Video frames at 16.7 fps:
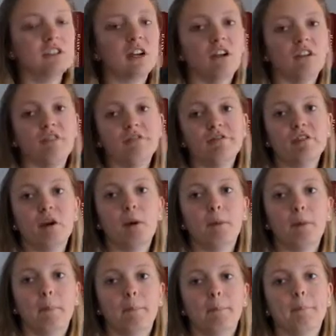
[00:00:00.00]
of
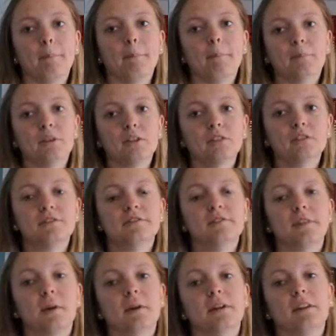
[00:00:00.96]
books
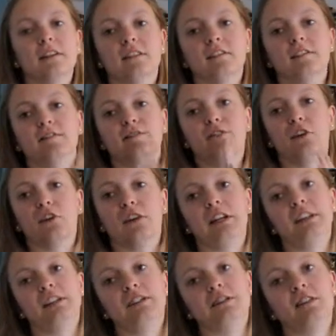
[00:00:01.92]
in
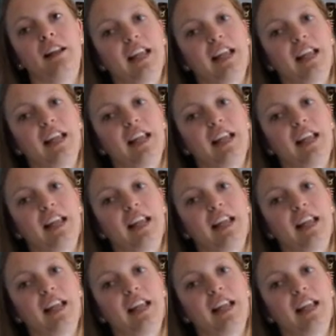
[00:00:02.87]
foreign